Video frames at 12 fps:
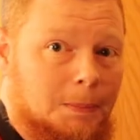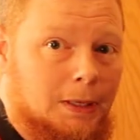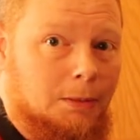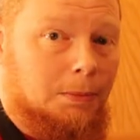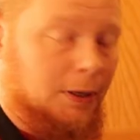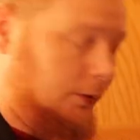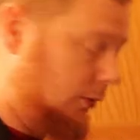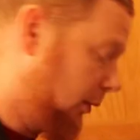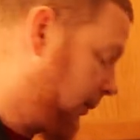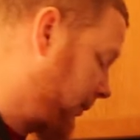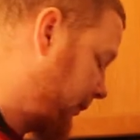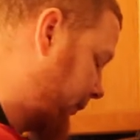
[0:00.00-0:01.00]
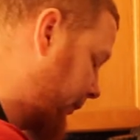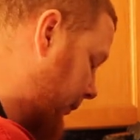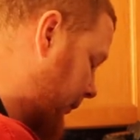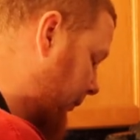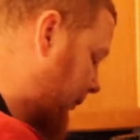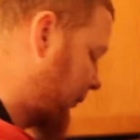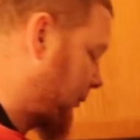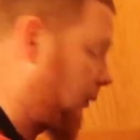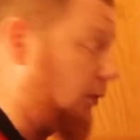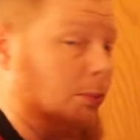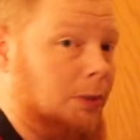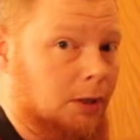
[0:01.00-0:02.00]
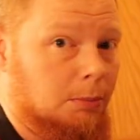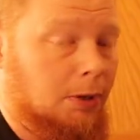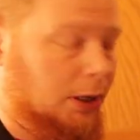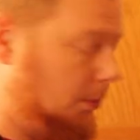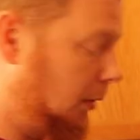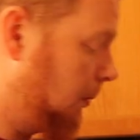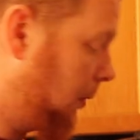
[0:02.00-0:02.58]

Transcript: bean paste, fermented black bean